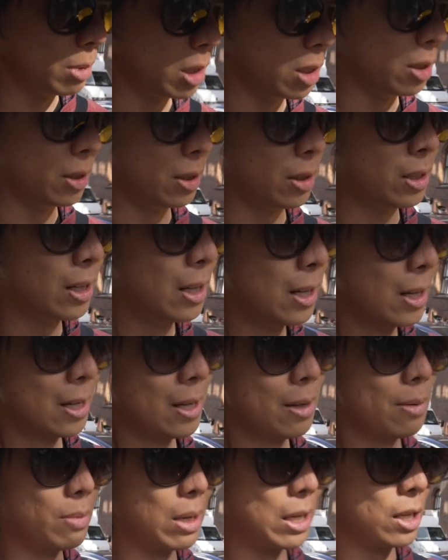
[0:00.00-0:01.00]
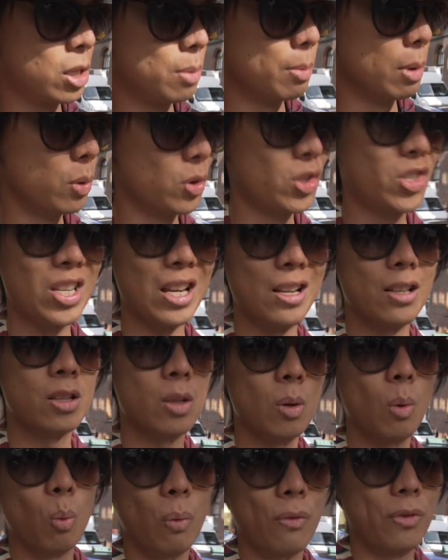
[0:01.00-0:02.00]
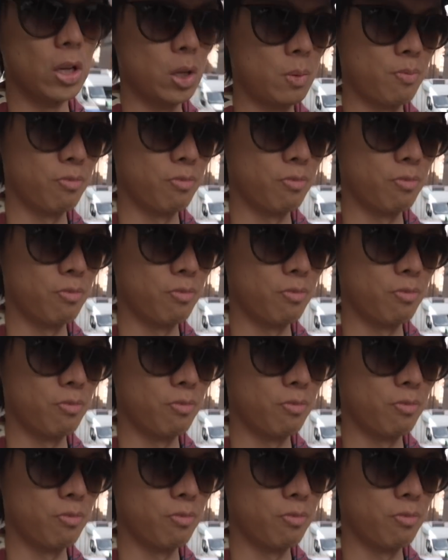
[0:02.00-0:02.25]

mind makes the most sense with this